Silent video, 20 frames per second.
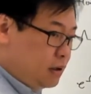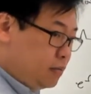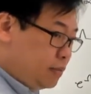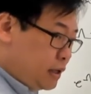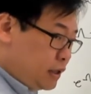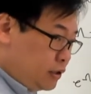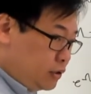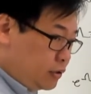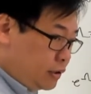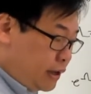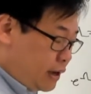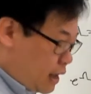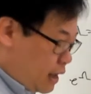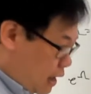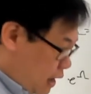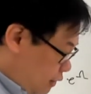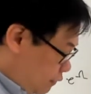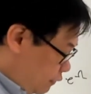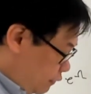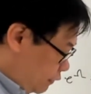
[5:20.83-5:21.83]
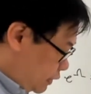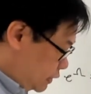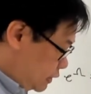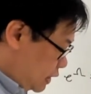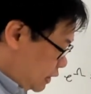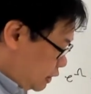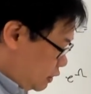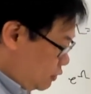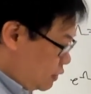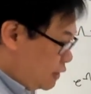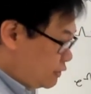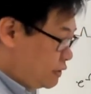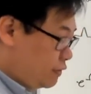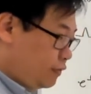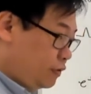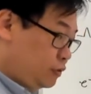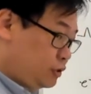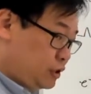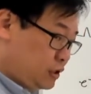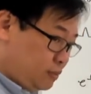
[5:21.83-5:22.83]
But you can have, it's like you have
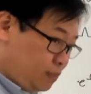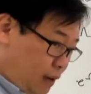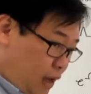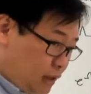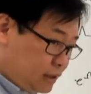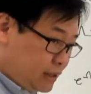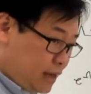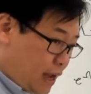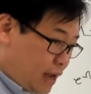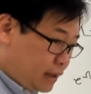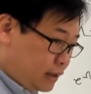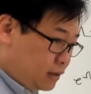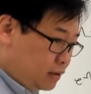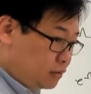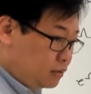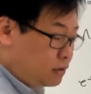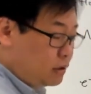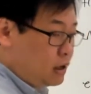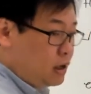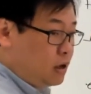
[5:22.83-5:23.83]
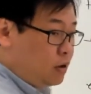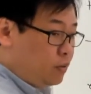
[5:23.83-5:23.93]
something which is block diagonal,